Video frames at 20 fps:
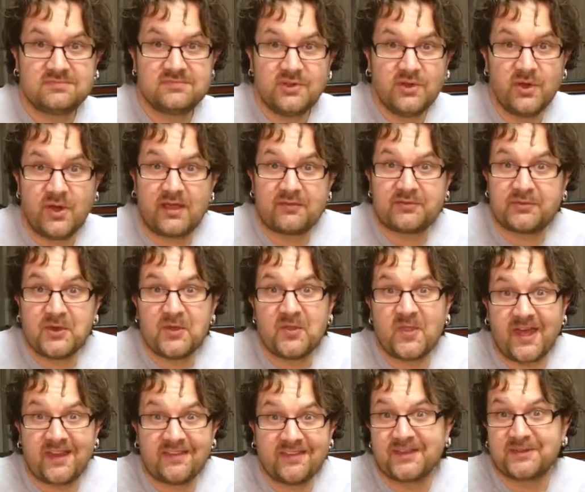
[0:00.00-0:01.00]
you don't have to know
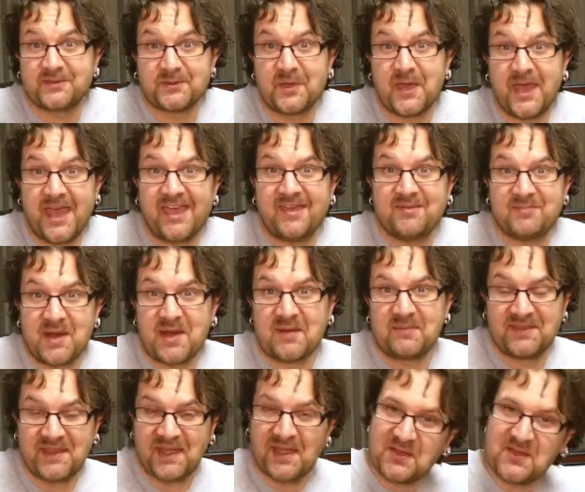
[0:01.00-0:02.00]
that. That's okay. But
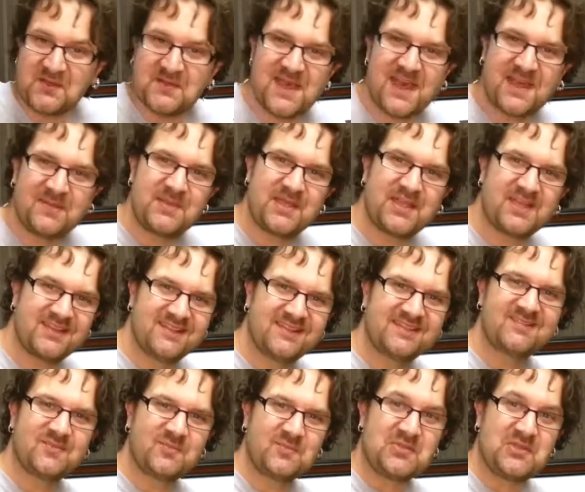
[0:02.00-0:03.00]
I'm telling you that
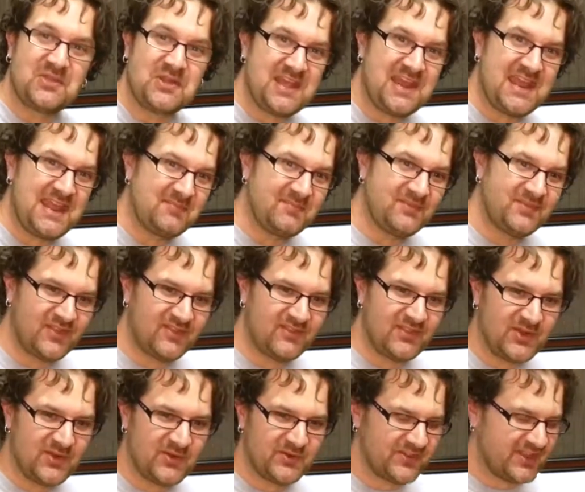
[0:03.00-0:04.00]
because with the names of
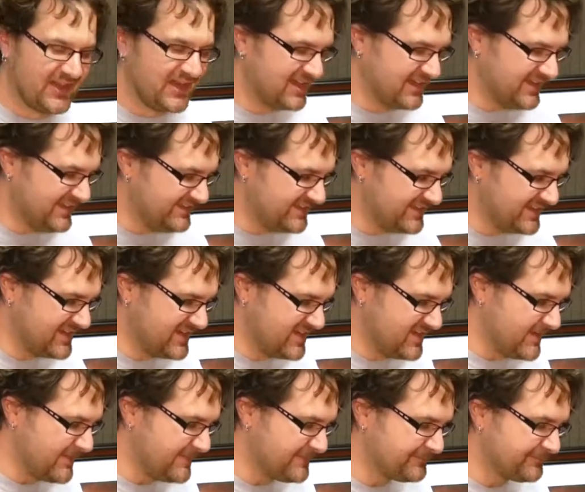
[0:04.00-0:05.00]
the notes that I listed
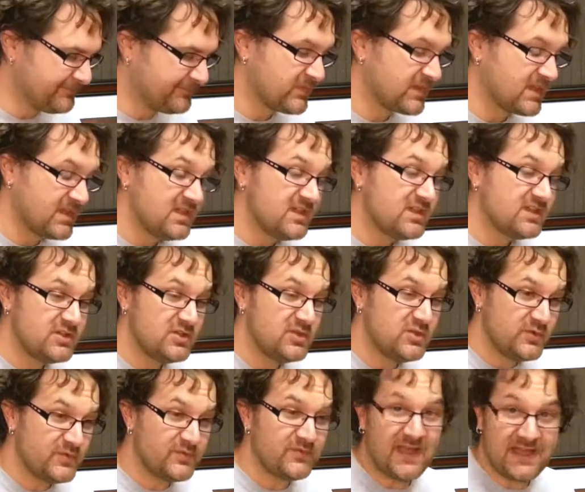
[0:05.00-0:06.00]
here,
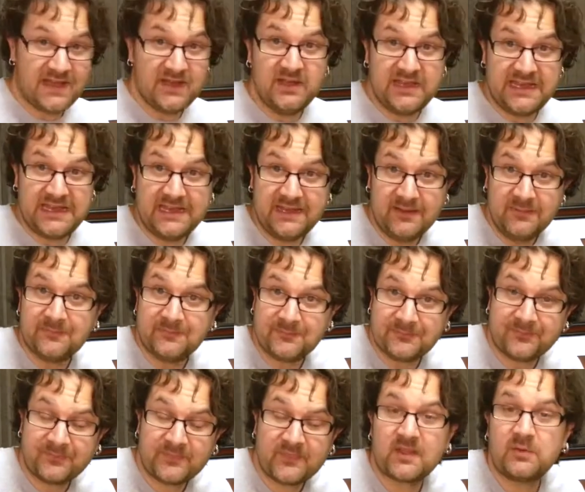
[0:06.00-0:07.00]
you find an E,
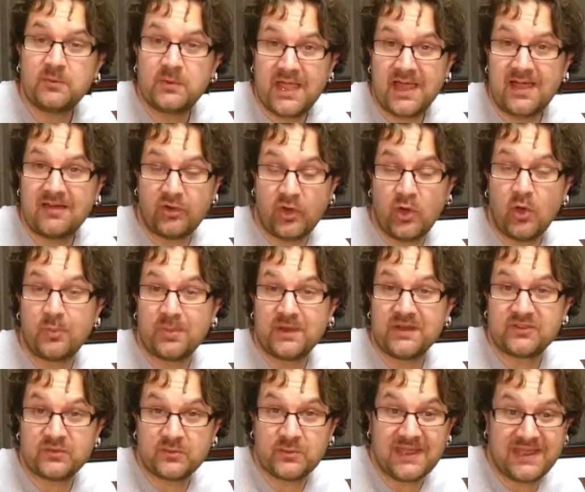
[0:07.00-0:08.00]
and we have an
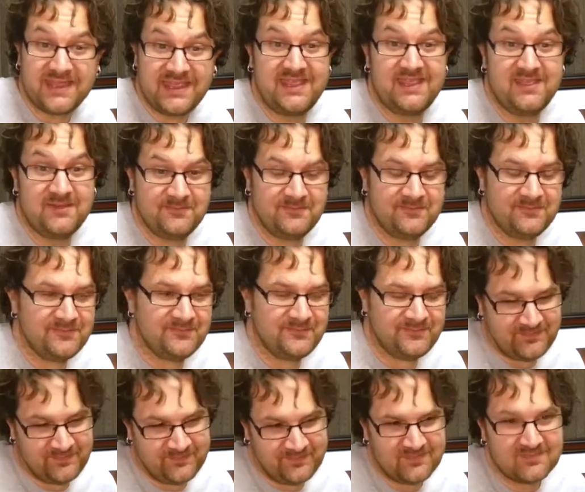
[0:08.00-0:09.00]
open string E.
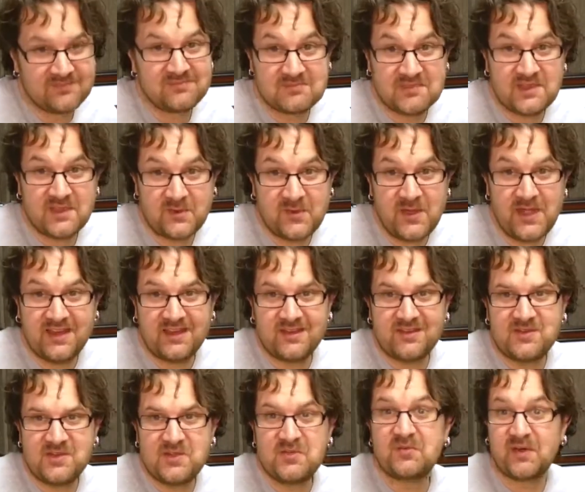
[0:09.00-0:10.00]
Great.
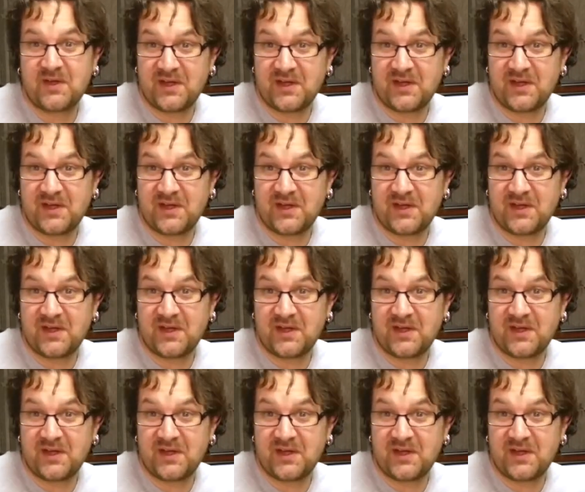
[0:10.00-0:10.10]
You